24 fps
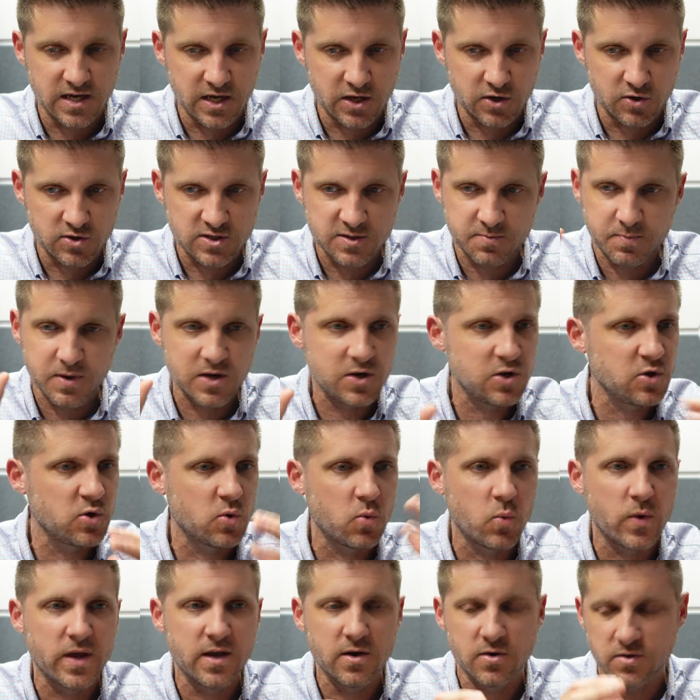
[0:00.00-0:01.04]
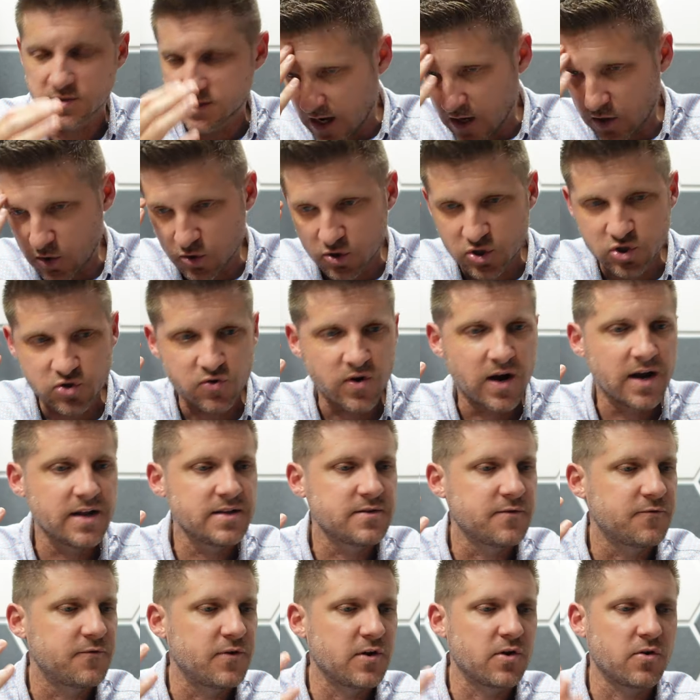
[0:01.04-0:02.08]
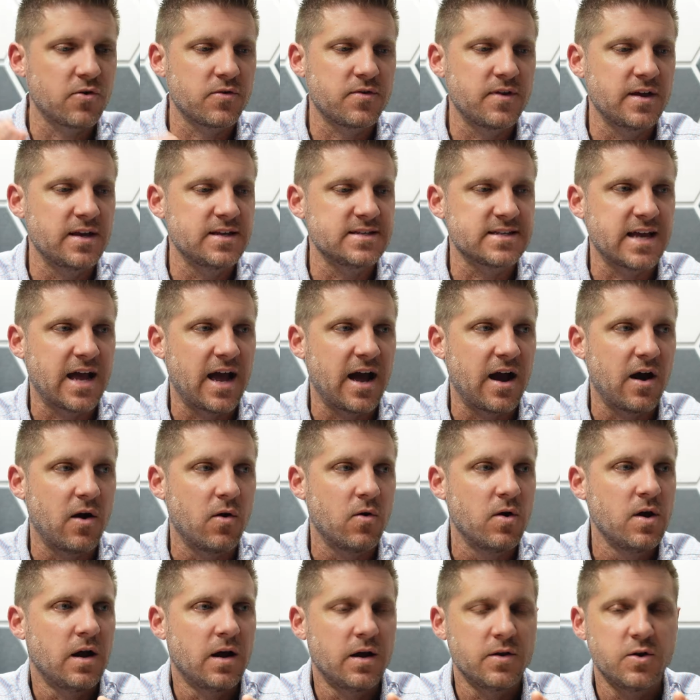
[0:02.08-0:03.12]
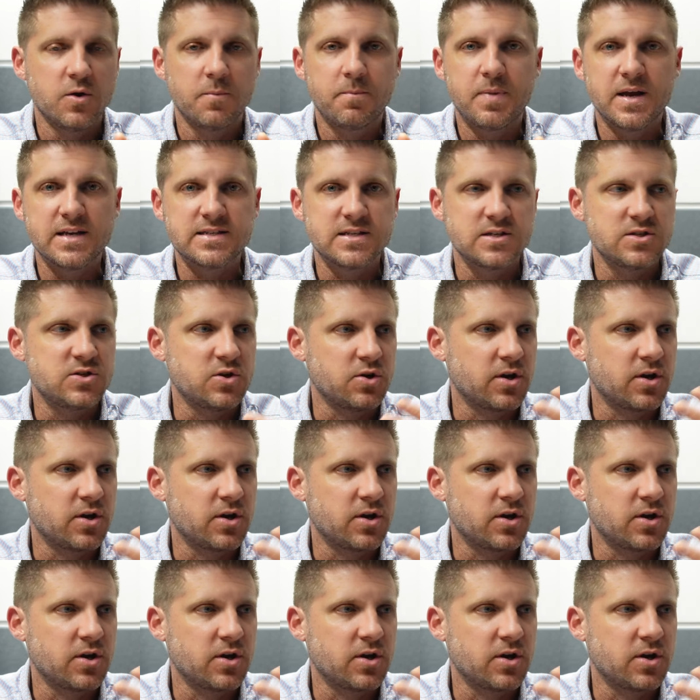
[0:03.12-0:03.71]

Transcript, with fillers: and you're spinning your wheels and you're trying to figure things out on your business,